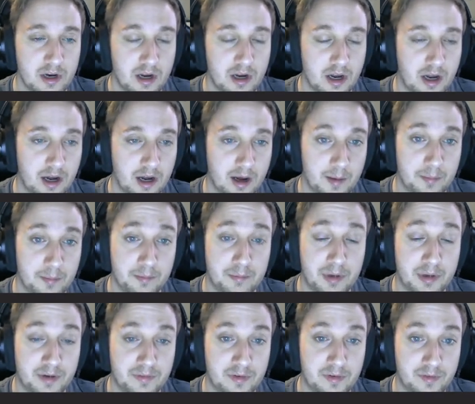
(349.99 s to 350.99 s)
But
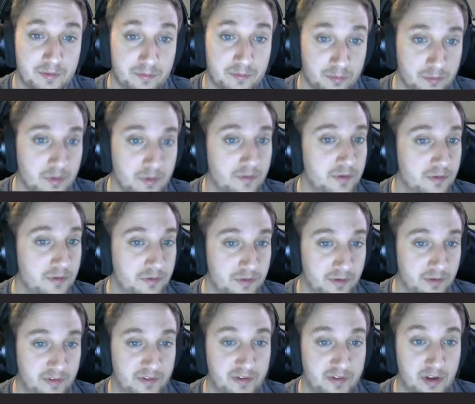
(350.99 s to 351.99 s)
if you
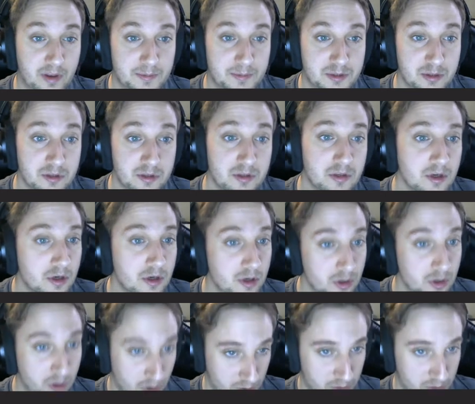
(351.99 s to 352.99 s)
feel up to it,
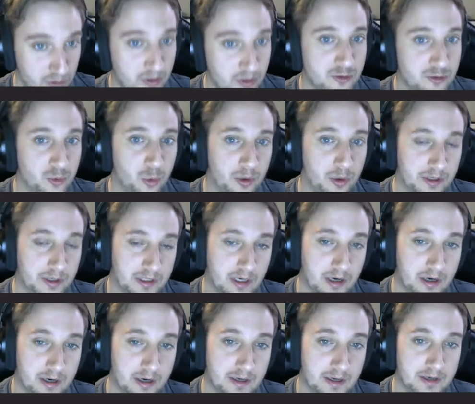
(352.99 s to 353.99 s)
let's work
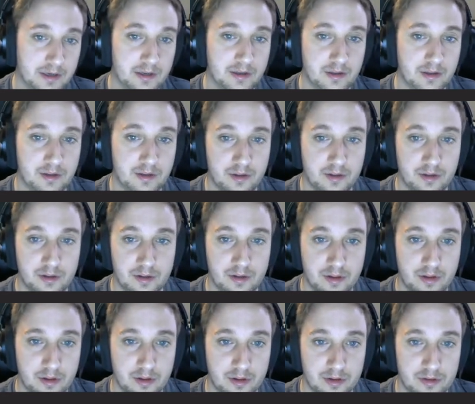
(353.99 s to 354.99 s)
on
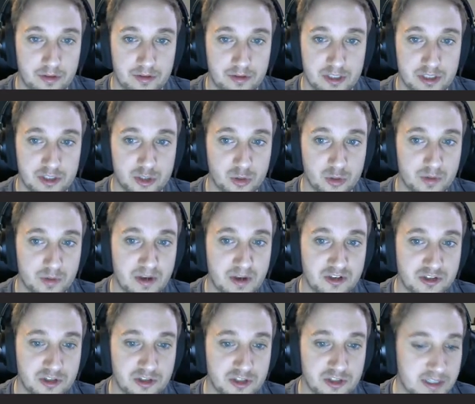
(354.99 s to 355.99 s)
these three
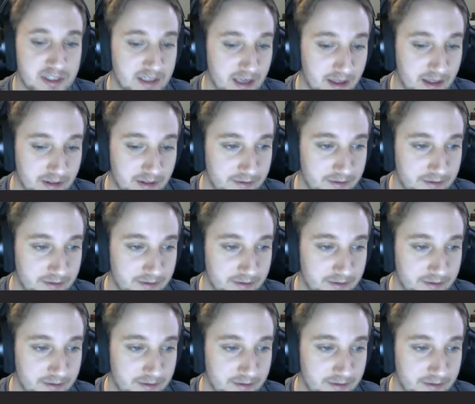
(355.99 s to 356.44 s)
measures together.